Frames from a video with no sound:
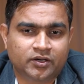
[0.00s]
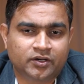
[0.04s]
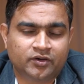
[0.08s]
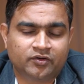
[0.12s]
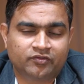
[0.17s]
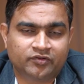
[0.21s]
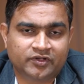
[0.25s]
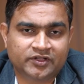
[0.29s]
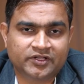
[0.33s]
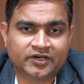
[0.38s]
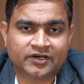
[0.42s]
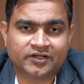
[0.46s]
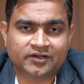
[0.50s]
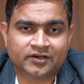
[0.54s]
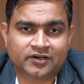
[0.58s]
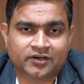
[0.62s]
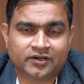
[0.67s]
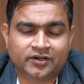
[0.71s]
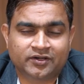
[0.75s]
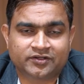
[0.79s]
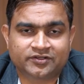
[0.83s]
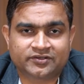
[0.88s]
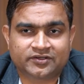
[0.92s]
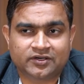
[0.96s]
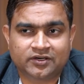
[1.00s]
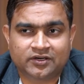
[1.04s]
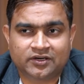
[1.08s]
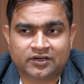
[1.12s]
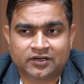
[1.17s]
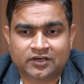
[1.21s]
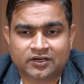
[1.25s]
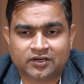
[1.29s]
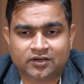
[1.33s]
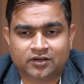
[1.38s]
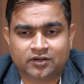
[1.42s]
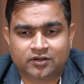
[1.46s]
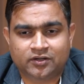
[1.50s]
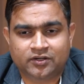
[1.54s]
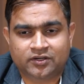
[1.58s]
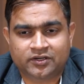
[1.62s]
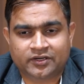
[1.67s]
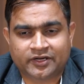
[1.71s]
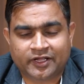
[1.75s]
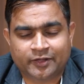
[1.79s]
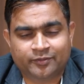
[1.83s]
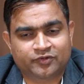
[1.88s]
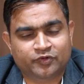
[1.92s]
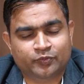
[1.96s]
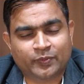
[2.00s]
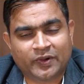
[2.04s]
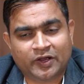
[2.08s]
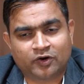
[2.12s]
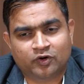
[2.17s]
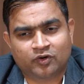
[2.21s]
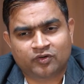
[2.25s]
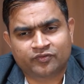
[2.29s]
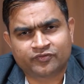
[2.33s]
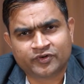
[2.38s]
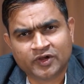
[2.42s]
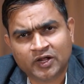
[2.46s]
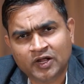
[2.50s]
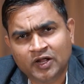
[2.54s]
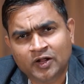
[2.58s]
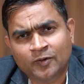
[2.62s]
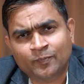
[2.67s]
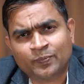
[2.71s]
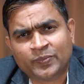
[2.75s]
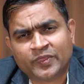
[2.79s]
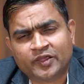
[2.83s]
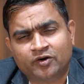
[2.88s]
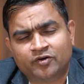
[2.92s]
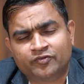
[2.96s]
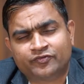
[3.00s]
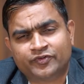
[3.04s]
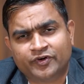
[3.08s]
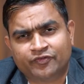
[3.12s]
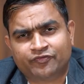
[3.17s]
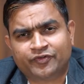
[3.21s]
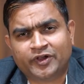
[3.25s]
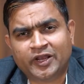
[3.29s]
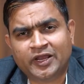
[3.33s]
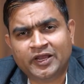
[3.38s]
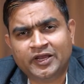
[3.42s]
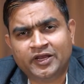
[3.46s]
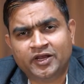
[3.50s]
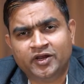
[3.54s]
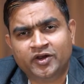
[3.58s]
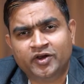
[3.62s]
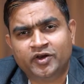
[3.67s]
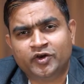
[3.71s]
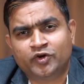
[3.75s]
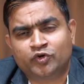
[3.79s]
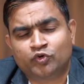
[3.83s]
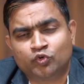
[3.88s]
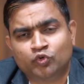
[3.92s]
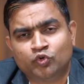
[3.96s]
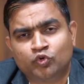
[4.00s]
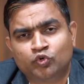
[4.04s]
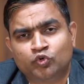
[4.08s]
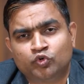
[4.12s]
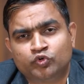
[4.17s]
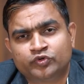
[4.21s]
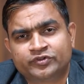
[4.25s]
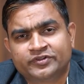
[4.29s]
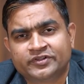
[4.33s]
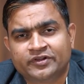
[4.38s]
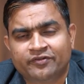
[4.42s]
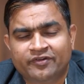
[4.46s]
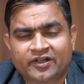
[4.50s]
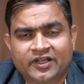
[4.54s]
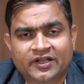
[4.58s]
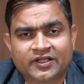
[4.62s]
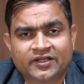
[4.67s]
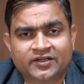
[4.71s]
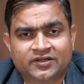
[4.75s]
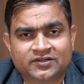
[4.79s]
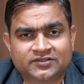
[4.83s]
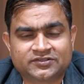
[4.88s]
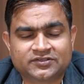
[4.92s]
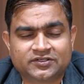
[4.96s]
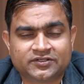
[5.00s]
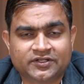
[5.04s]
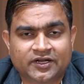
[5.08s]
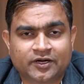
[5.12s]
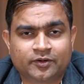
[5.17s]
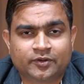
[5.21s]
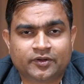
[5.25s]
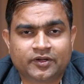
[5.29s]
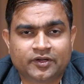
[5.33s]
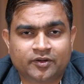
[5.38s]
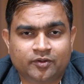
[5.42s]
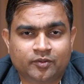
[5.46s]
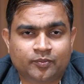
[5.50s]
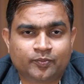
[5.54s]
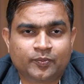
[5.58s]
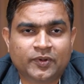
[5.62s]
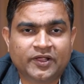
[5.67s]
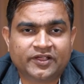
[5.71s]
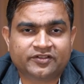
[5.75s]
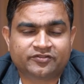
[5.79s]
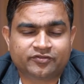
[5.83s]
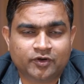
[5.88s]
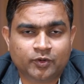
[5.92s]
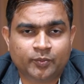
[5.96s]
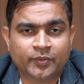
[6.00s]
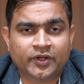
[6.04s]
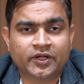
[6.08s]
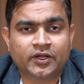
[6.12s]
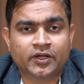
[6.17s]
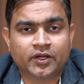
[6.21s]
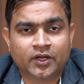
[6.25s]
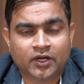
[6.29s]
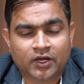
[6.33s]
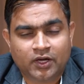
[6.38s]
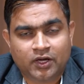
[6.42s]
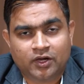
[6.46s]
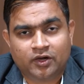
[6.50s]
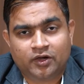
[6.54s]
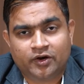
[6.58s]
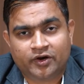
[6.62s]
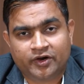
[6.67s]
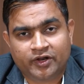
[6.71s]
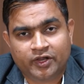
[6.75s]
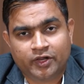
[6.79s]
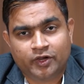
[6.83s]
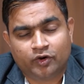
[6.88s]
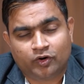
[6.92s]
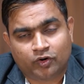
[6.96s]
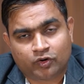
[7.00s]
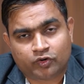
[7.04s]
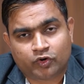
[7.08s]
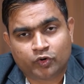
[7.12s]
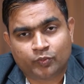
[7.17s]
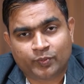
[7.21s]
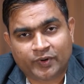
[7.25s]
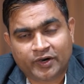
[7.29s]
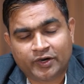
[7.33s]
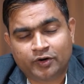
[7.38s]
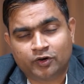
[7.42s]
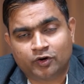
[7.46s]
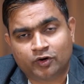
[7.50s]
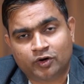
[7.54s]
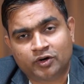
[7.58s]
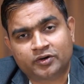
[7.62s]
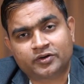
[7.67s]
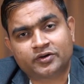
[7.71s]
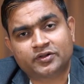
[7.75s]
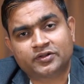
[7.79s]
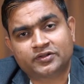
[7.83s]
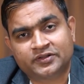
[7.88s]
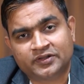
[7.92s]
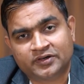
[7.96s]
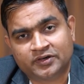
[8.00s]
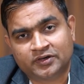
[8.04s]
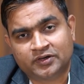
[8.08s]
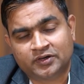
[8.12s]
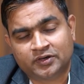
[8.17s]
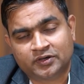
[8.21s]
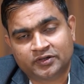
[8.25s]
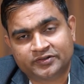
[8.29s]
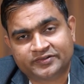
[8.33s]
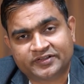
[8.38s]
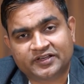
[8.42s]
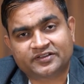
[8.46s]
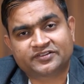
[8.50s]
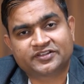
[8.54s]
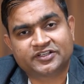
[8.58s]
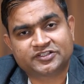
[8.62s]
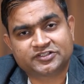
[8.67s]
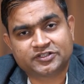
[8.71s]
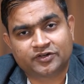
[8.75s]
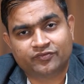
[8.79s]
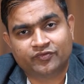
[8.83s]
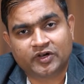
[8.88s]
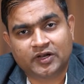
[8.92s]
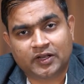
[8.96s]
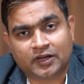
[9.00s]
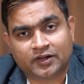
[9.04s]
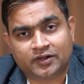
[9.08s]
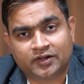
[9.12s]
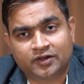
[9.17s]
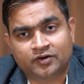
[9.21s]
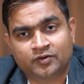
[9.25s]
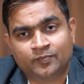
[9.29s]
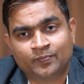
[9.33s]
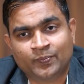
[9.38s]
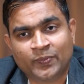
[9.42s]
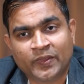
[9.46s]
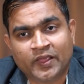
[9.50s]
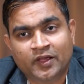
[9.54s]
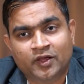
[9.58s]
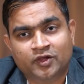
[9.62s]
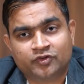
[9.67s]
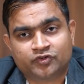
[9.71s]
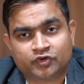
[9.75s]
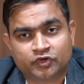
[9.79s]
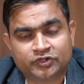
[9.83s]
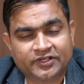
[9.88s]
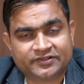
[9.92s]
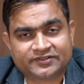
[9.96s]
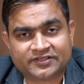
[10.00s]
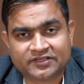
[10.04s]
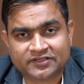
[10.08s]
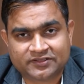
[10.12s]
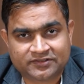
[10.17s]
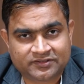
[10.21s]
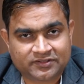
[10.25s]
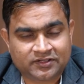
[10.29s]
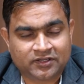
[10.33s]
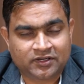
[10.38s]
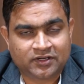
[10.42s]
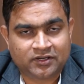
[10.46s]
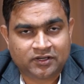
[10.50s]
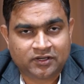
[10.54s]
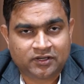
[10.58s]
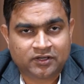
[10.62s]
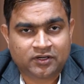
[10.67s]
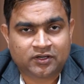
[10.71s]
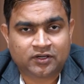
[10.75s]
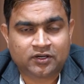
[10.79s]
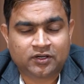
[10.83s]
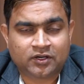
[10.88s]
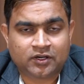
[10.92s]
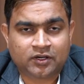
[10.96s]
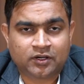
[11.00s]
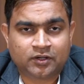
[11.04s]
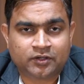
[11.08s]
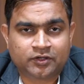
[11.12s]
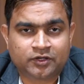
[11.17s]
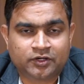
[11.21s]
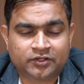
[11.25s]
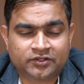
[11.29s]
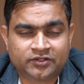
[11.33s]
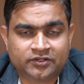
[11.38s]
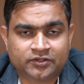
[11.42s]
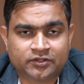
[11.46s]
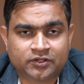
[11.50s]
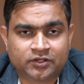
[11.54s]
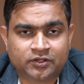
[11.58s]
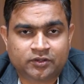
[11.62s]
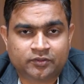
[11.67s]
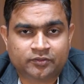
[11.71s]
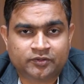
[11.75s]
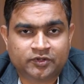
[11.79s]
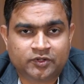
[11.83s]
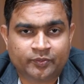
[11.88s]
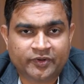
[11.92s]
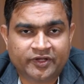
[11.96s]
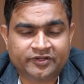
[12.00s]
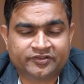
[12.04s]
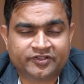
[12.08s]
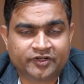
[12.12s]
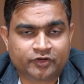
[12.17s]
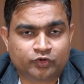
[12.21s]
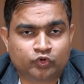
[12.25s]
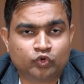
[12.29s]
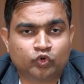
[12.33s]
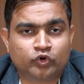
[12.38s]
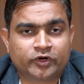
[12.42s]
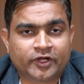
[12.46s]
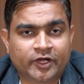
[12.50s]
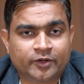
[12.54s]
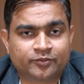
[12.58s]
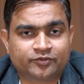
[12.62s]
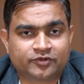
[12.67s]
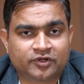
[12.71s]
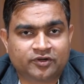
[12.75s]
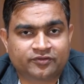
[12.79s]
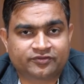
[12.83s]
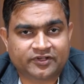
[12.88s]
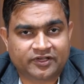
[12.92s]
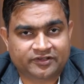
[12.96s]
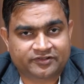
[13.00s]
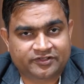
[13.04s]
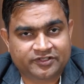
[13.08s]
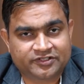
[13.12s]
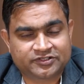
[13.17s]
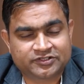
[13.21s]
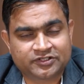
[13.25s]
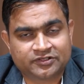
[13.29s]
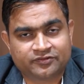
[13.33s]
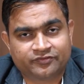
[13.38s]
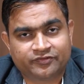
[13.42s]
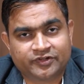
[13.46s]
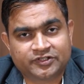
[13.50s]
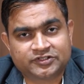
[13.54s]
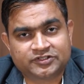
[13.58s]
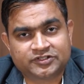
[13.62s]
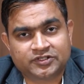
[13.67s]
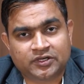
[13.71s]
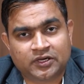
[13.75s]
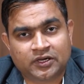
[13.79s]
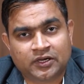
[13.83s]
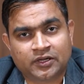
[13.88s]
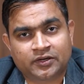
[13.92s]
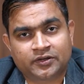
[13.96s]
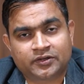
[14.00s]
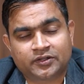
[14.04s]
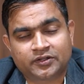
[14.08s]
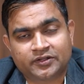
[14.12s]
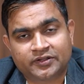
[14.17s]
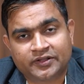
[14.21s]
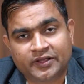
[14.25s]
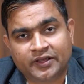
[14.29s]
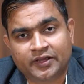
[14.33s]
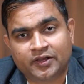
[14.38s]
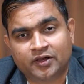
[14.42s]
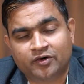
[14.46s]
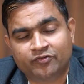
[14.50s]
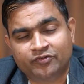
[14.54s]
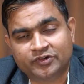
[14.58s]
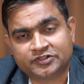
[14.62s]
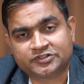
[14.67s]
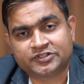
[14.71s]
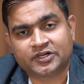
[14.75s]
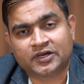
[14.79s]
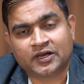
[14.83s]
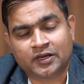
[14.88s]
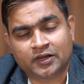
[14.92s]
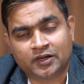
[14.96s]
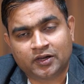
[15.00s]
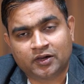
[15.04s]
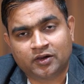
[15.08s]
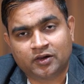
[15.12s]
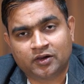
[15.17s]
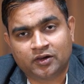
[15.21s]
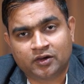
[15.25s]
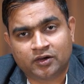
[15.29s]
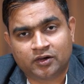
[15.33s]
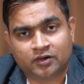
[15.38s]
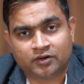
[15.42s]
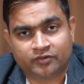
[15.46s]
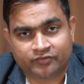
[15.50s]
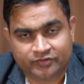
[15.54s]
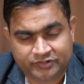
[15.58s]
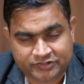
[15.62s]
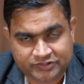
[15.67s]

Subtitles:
within a time span of 50 to 70 years, that place will be reoccupied or the succession will occur. So this is the basic two types of succession which are there, which are